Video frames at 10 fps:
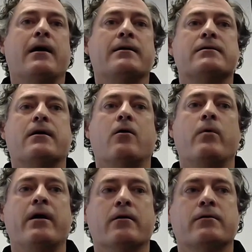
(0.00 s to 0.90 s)
And so
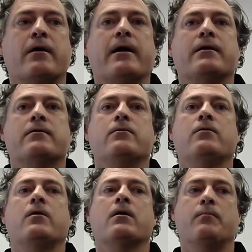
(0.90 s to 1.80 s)
we are trying
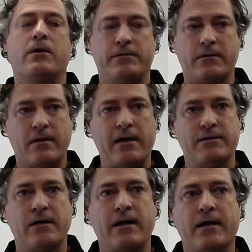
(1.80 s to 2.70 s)
to bolster
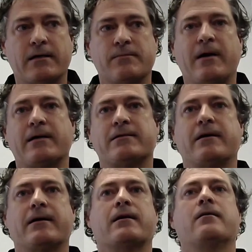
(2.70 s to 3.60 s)
that genetics by
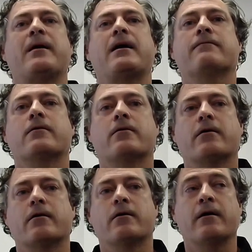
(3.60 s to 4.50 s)
selecting a mate
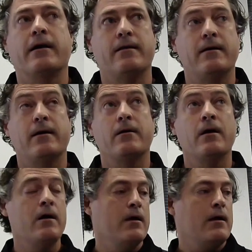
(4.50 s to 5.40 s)
for her, and
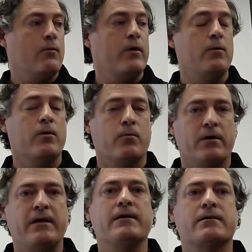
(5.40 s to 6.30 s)
then we will
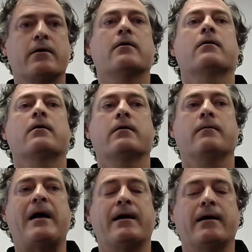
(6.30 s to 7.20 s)
release her
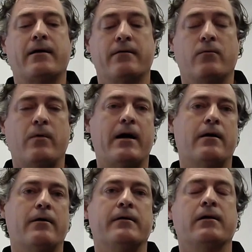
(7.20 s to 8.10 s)
back out in the
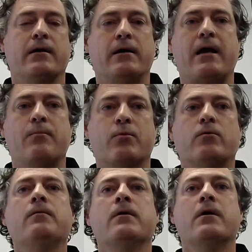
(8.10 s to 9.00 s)
wild in
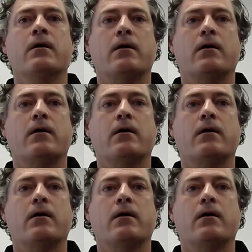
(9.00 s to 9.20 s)
April